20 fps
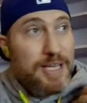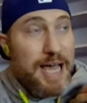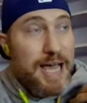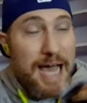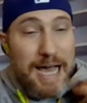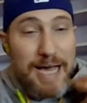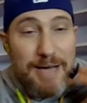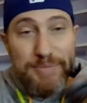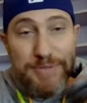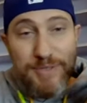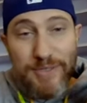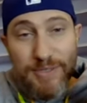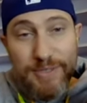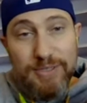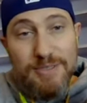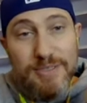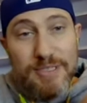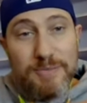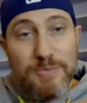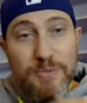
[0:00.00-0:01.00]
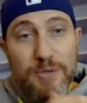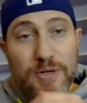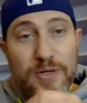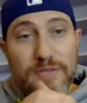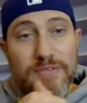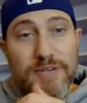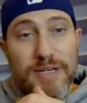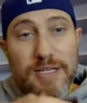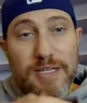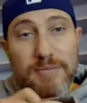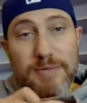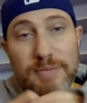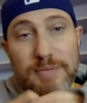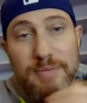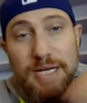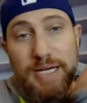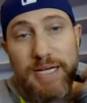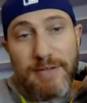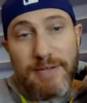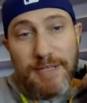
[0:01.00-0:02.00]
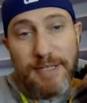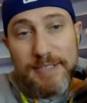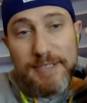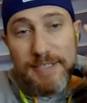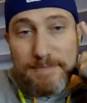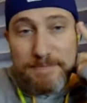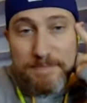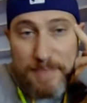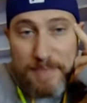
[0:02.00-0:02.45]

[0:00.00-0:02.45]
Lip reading: absolutely mortified that my background